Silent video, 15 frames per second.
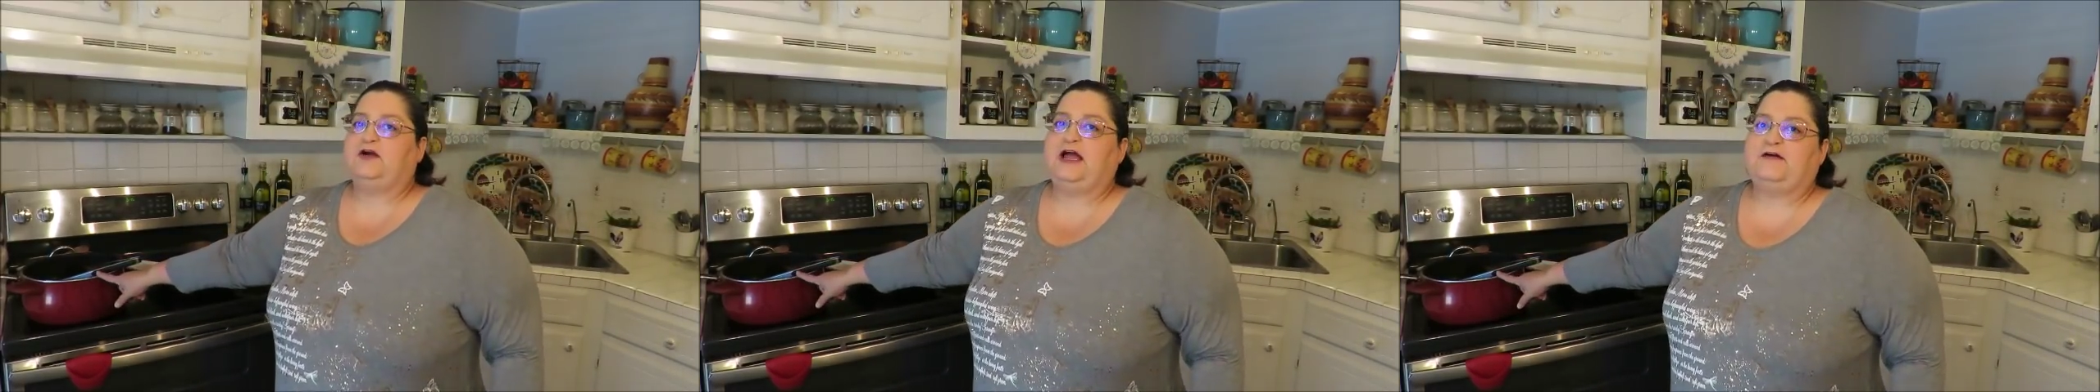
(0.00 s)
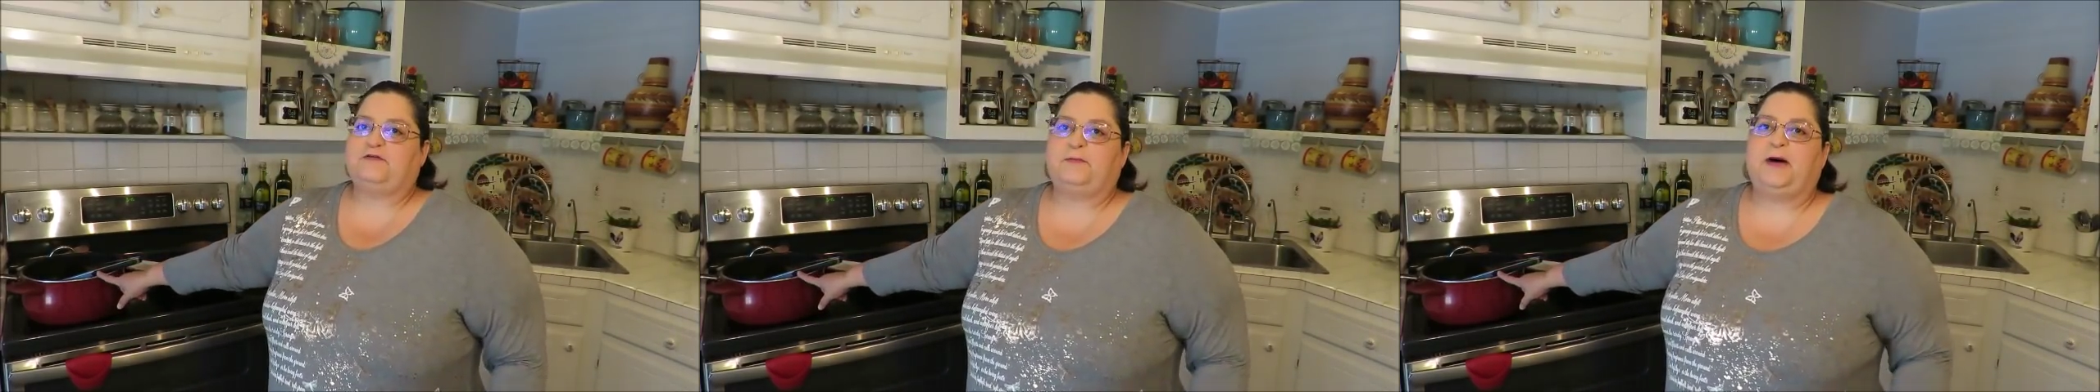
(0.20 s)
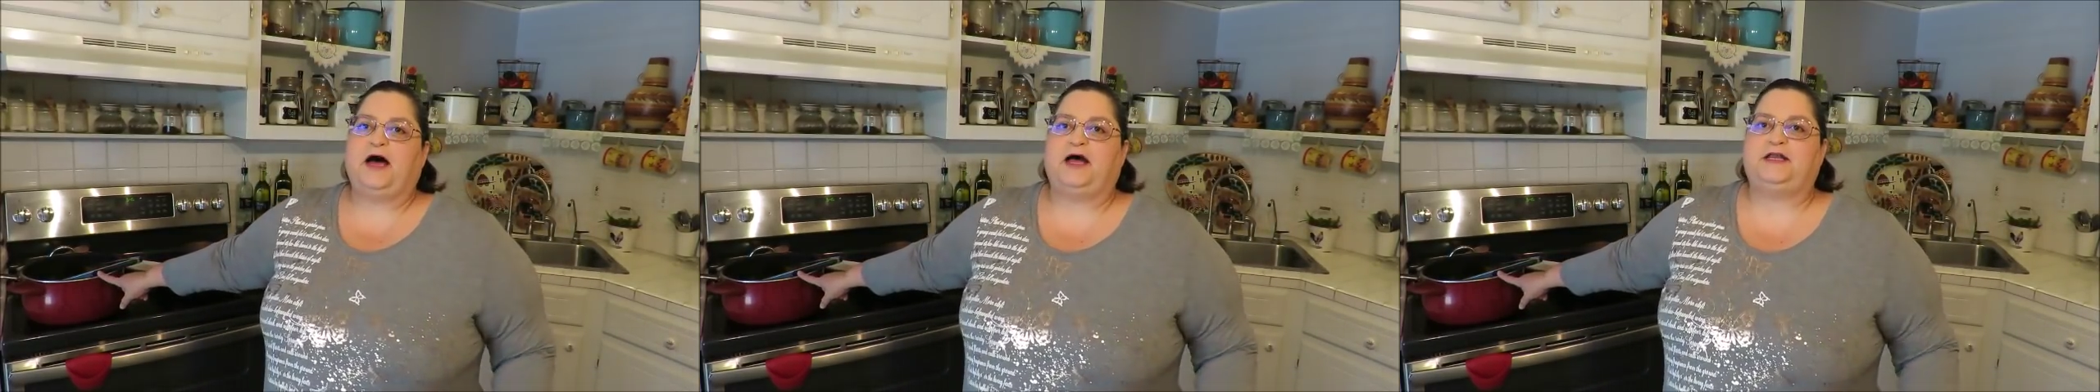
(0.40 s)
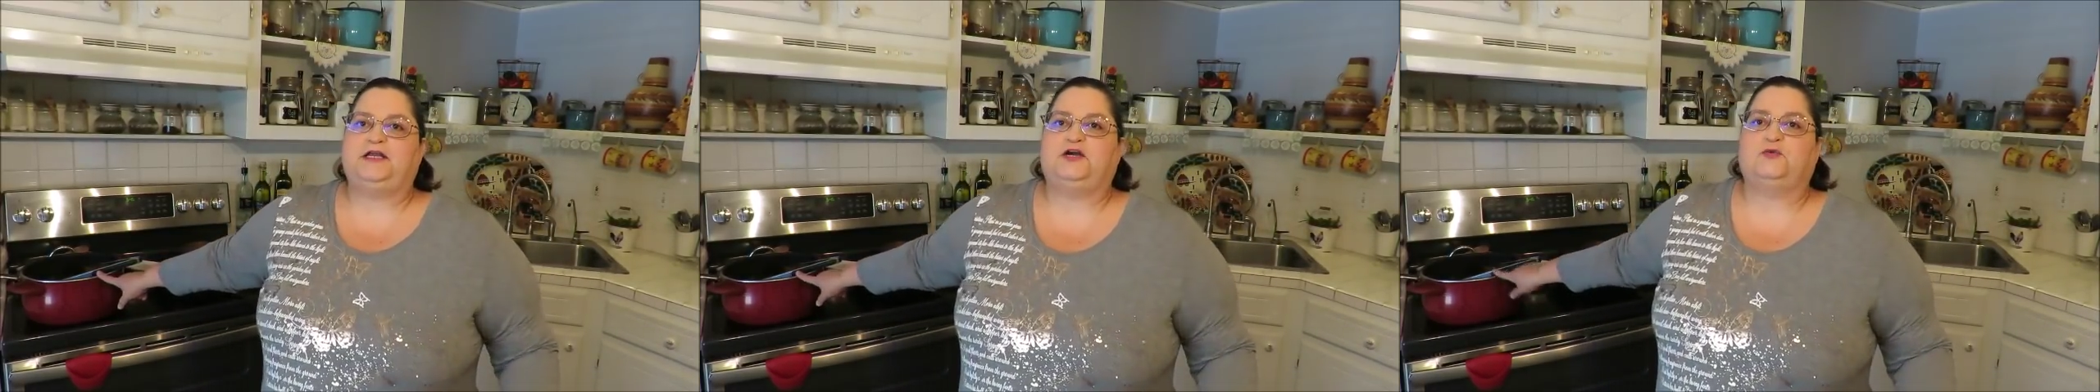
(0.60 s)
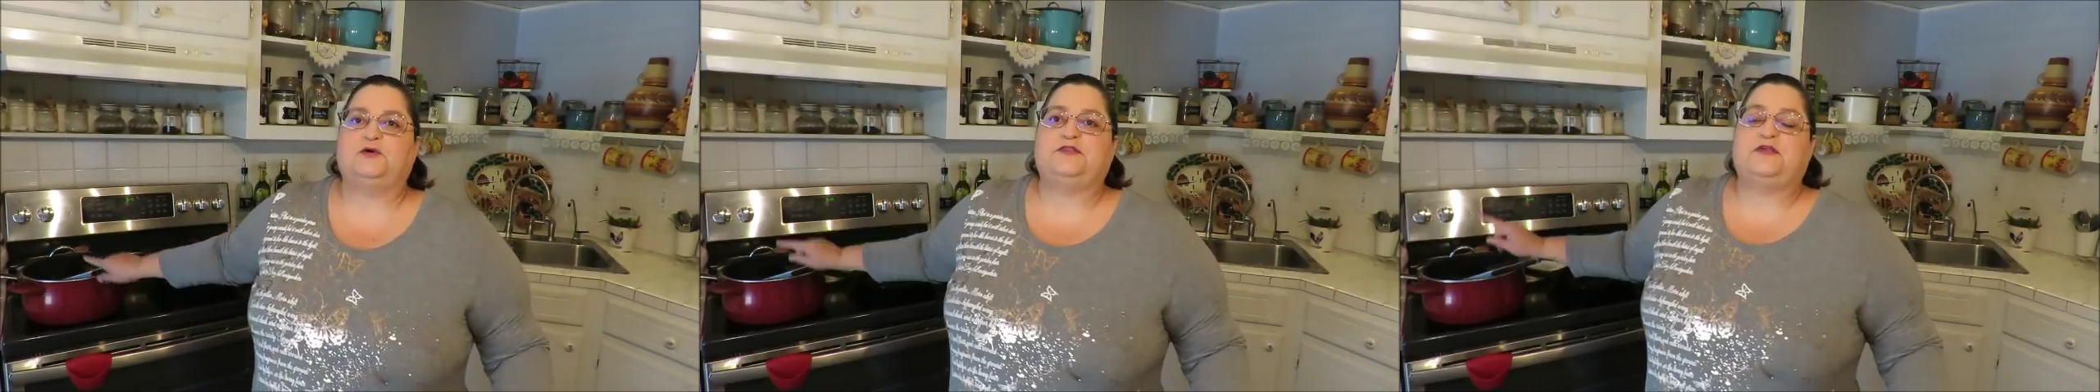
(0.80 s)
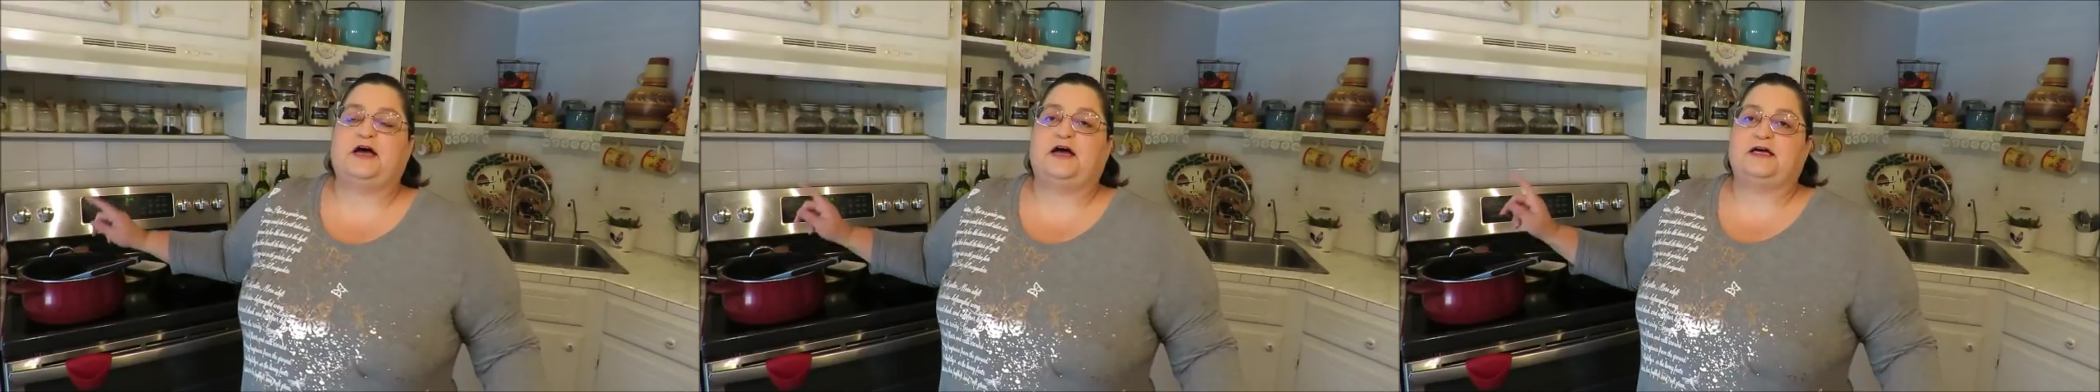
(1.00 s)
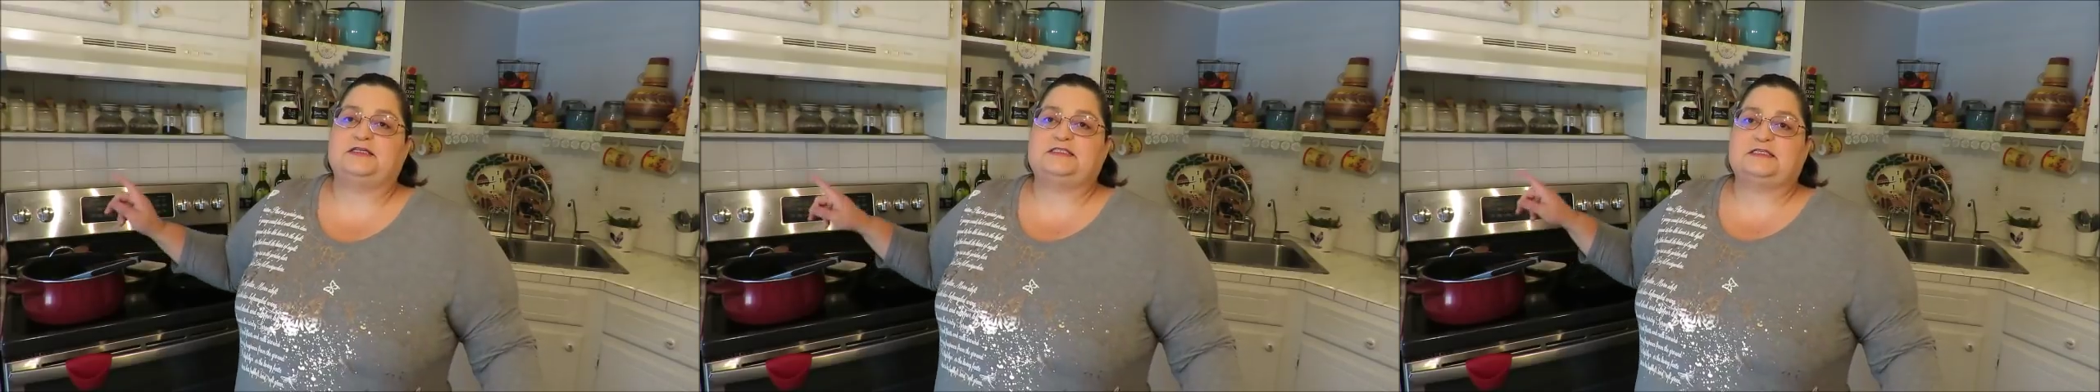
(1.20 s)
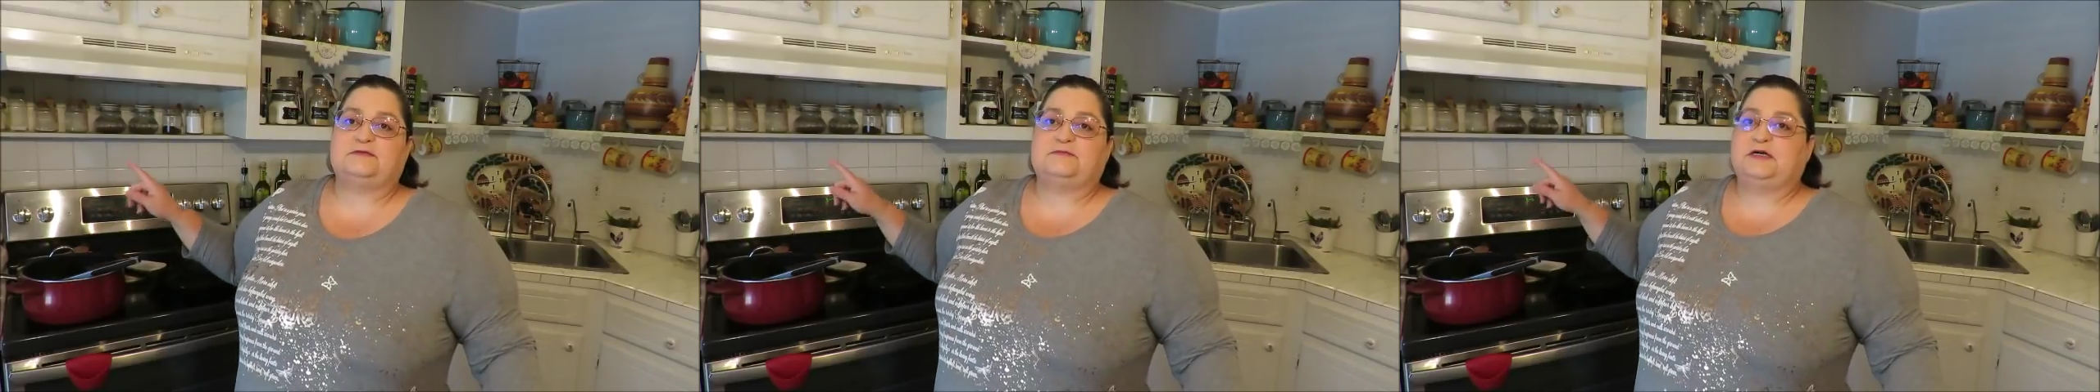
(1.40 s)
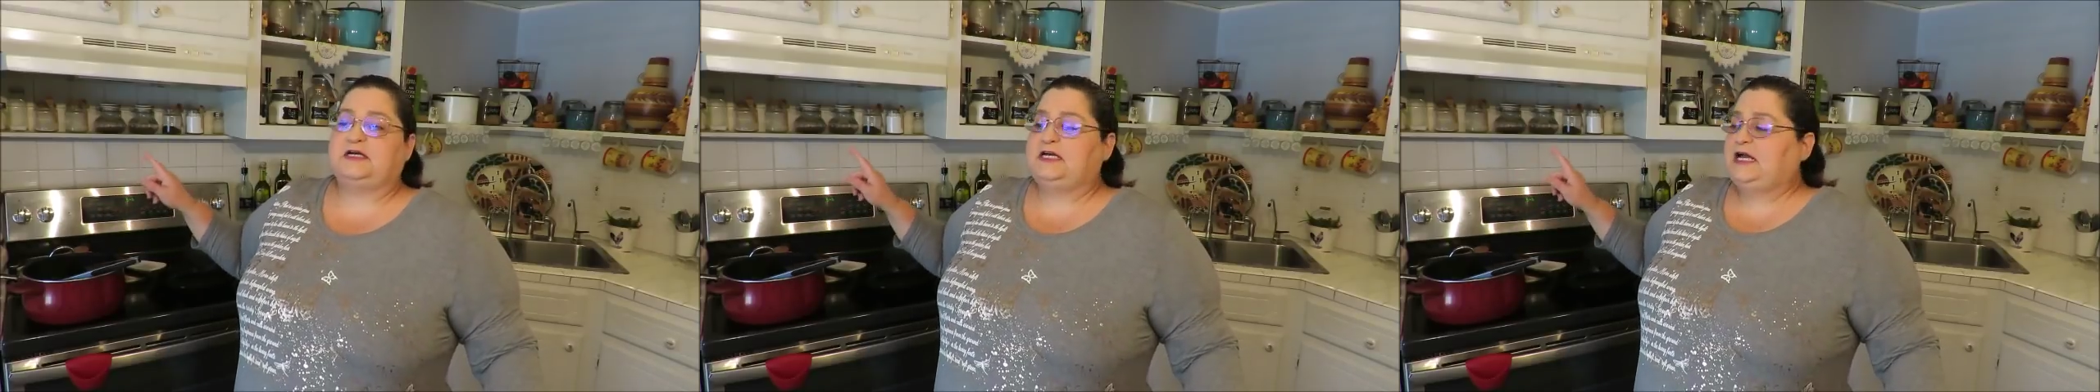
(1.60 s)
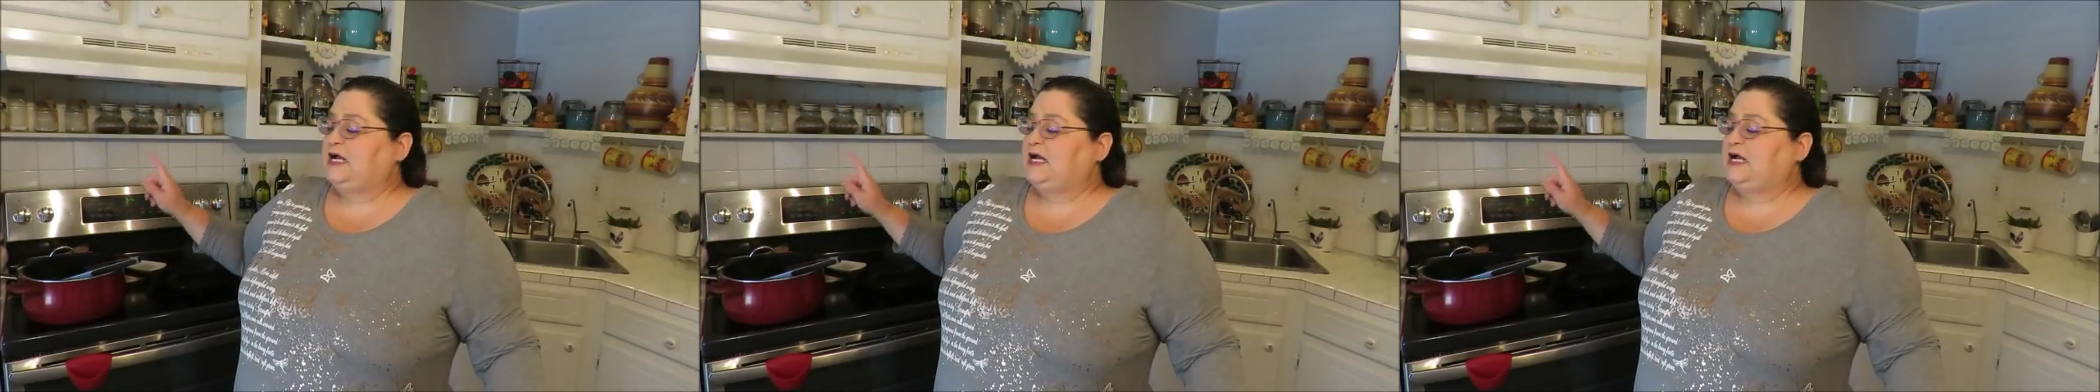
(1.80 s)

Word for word: I have a pot here with uh, some